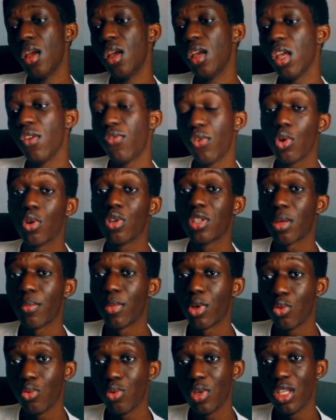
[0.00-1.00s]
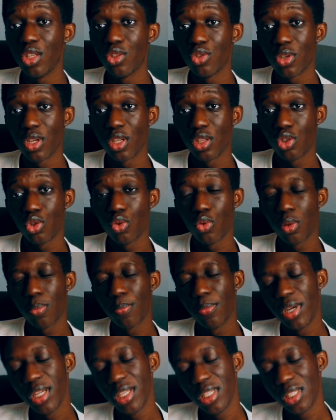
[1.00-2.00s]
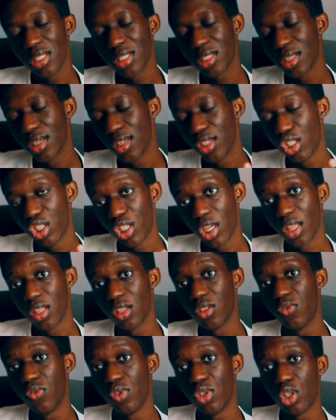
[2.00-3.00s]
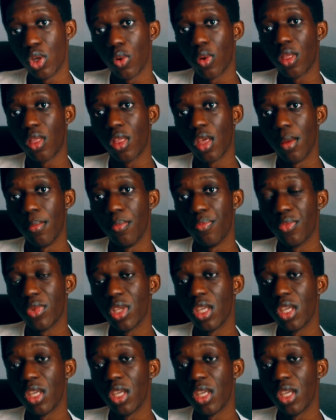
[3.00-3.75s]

If you know someone who needs to hear the truth, please share this video with them.